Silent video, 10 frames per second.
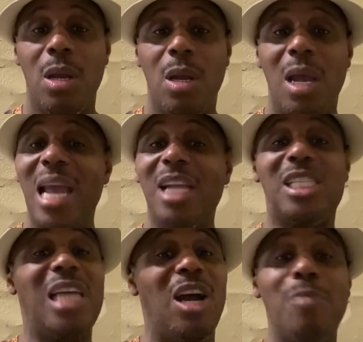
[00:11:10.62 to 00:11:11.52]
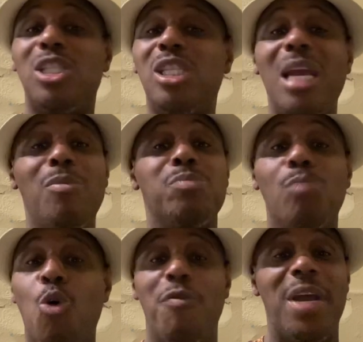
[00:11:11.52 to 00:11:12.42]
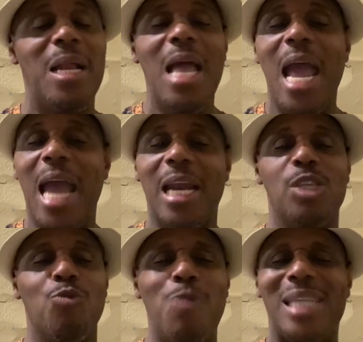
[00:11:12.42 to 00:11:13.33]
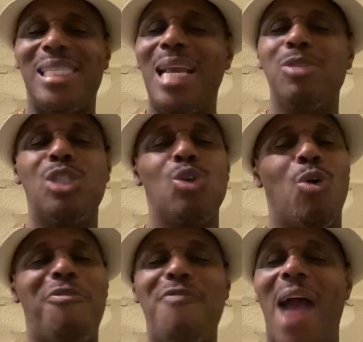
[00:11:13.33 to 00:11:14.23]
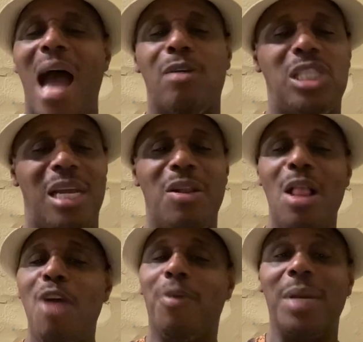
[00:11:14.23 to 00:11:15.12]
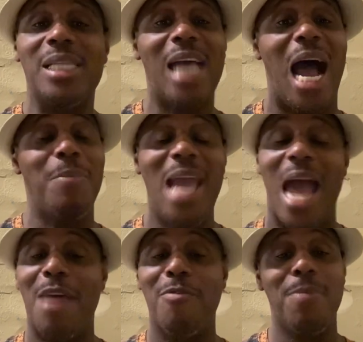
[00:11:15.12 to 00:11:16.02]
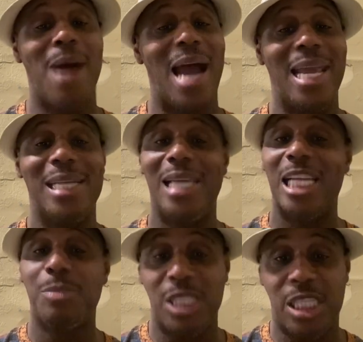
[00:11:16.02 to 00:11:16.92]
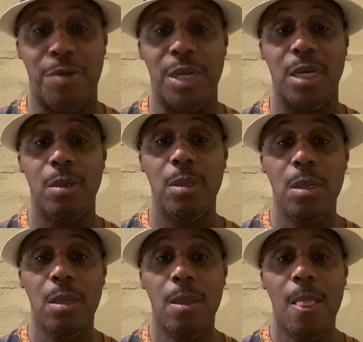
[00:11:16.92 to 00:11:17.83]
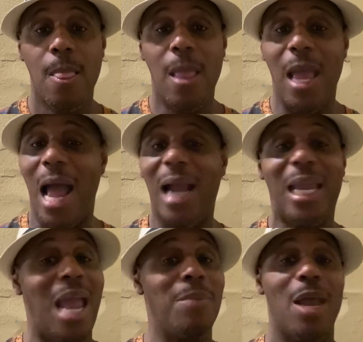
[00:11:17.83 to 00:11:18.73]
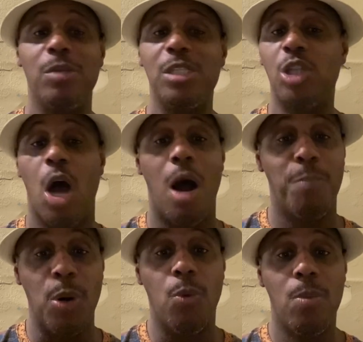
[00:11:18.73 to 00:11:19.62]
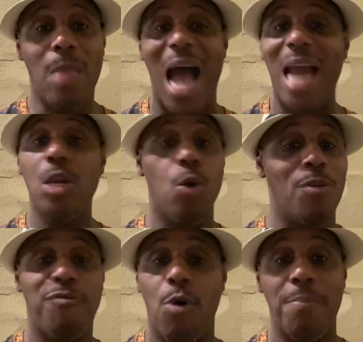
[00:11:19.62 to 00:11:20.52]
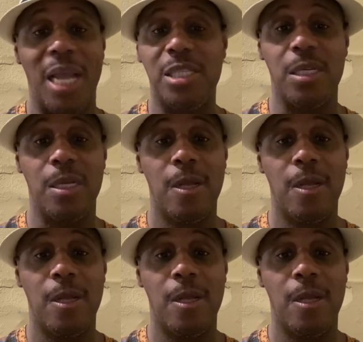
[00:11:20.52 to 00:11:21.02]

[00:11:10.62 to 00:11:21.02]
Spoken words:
He was moving in a direction. He was doing foul shit from the time he had everybody in dance material. I came there with Zombo. I know the formation.